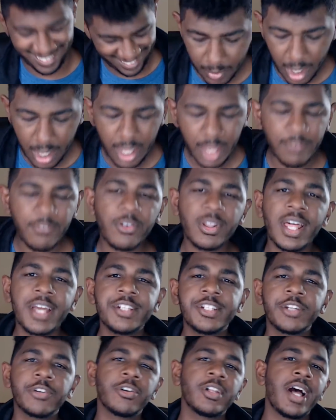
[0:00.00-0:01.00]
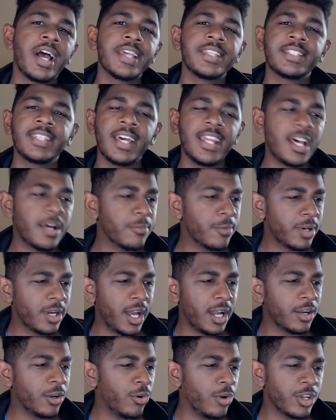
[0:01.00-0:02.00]
And for that generalized setup, we're
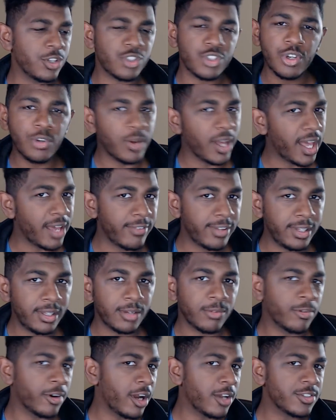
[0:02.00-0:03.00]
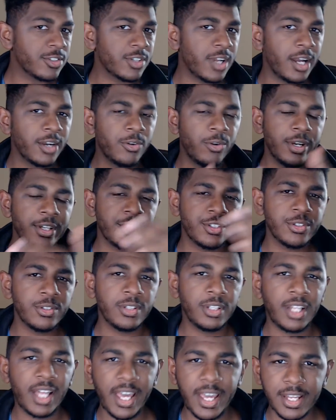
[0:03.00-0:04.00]
not going too heavy and we're also not going too
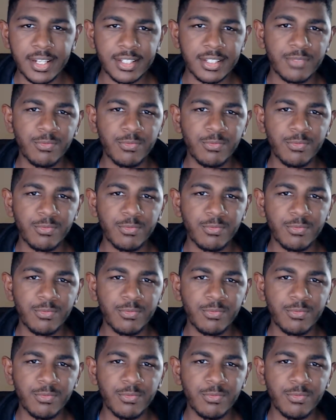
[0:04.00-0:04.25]
light.